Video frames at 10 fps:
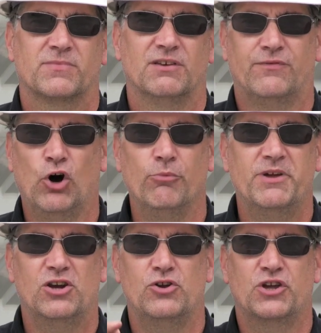The
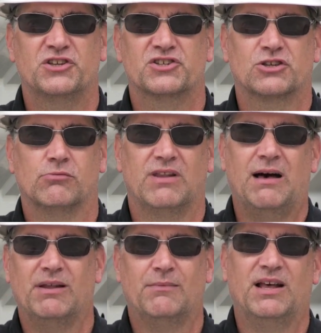voltmeter, you can just go
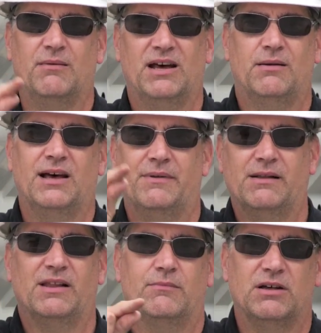blah, blah, blah, blah, blah,
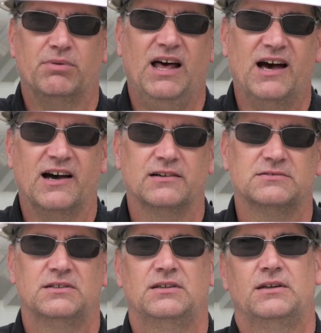blah, blah, blah, blah,
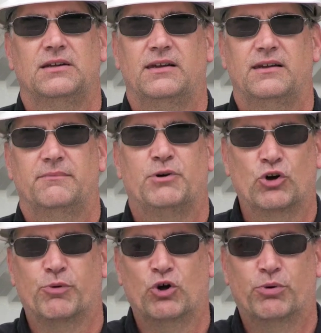
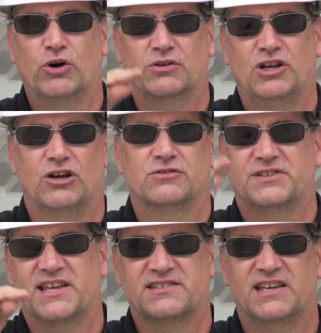poke, poke, poke, you know,
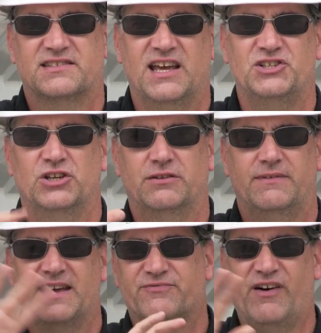test, test, test.
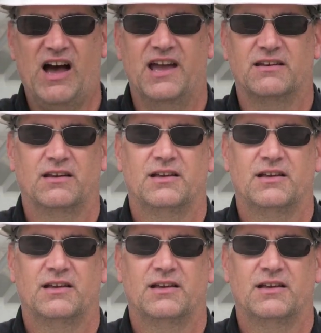That's fine.